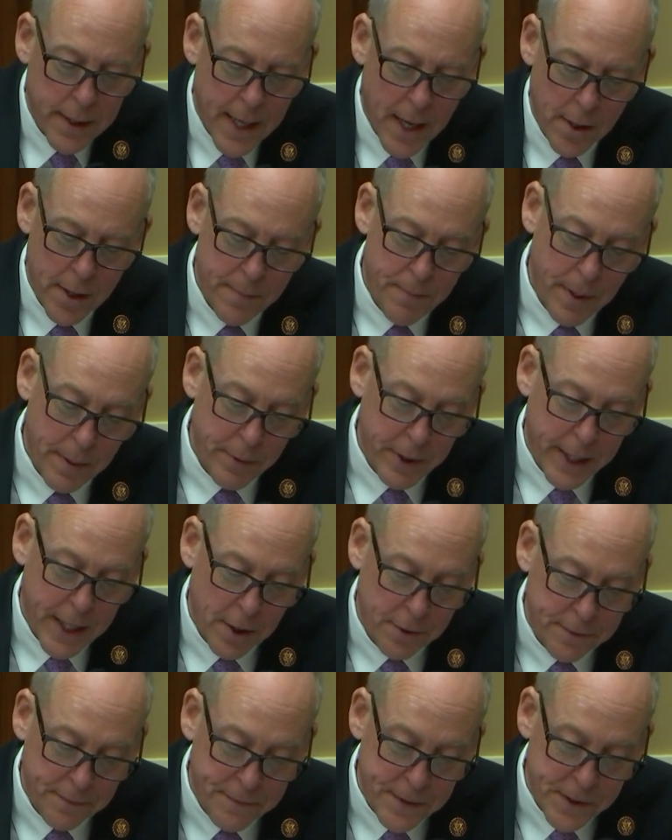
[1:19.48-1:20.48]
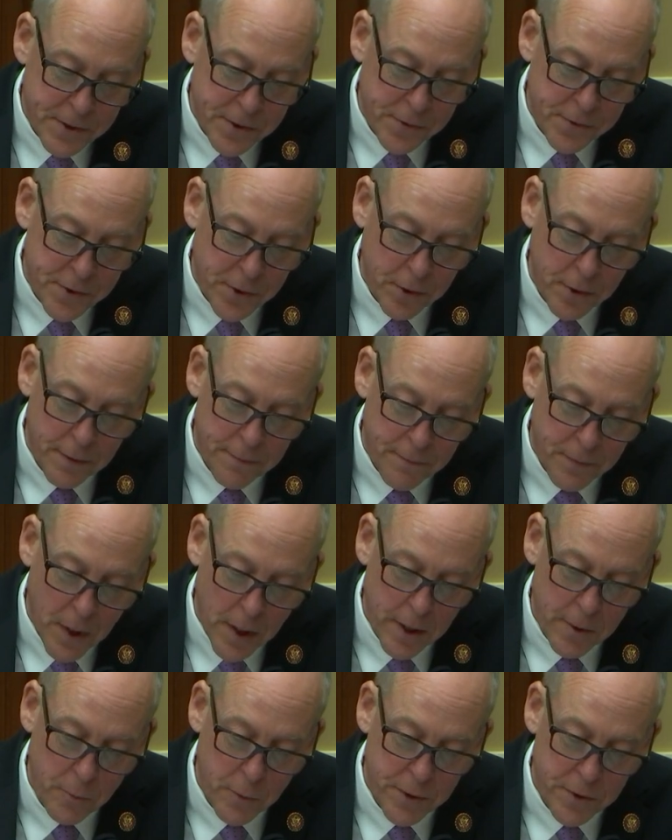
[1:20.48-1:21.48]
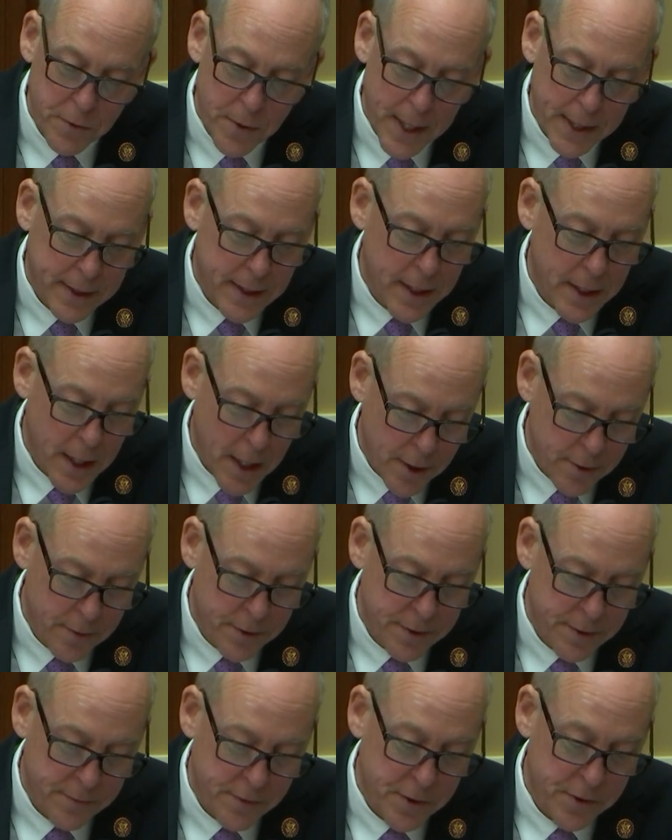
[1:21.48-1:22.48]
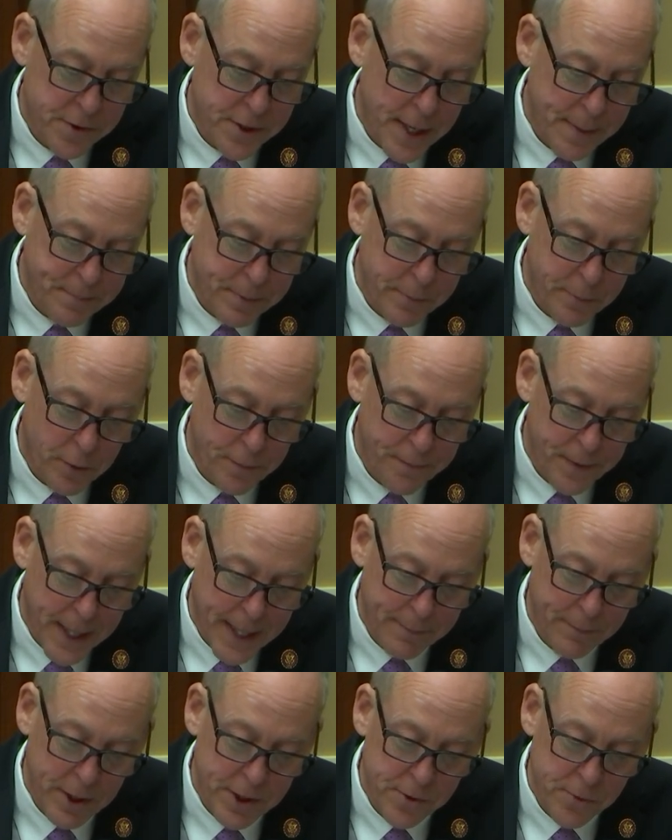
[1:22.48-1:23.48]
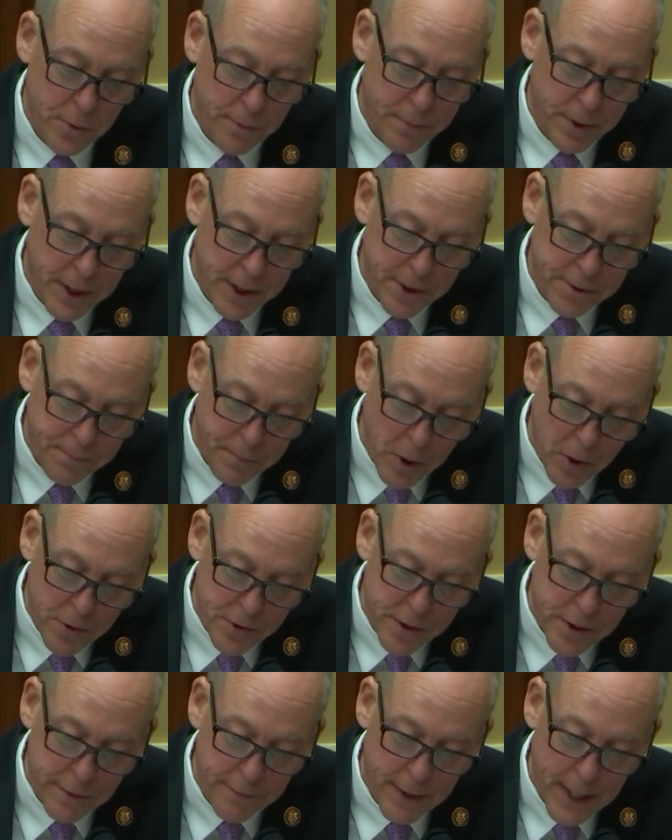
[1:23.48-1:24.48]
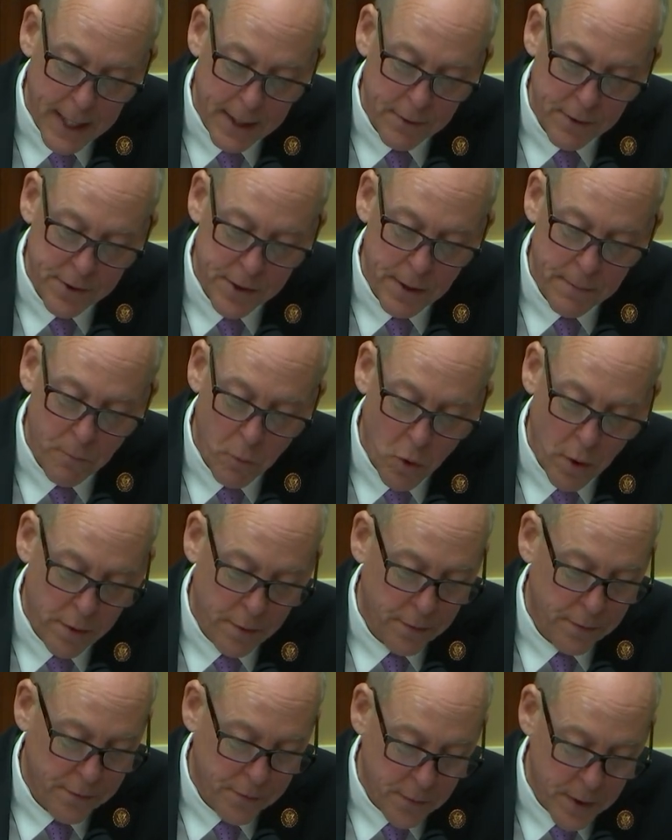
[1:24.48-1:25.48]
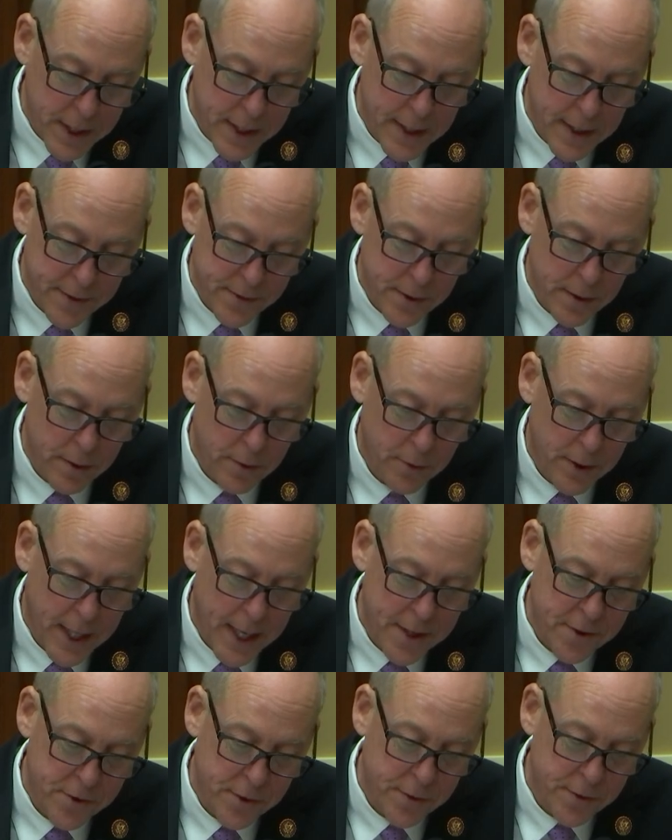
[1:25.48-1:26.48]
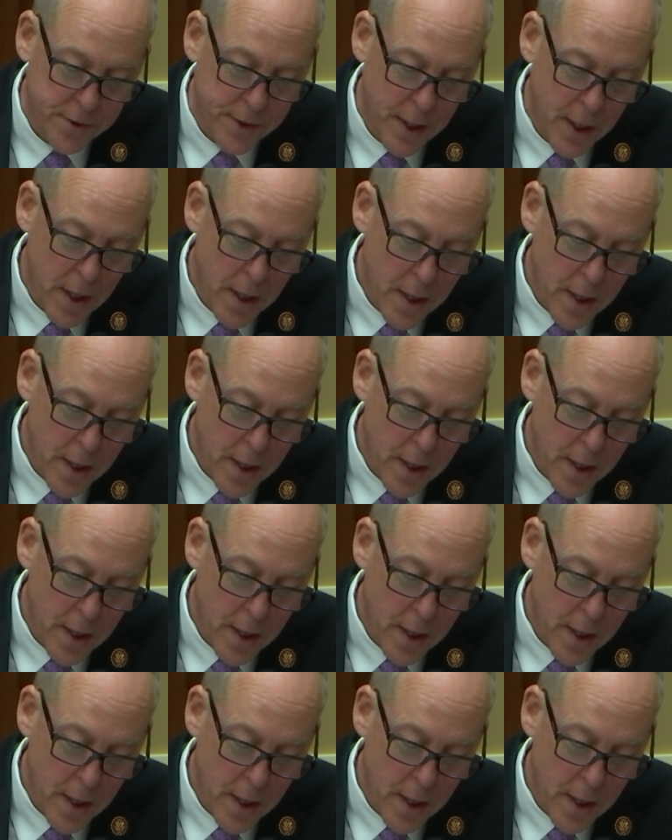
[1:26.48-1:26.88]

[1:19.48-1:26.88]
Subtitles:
County public health officials are confronted with directing hundreds of susceptible families who have been exposed to the virus at more than 36 locations,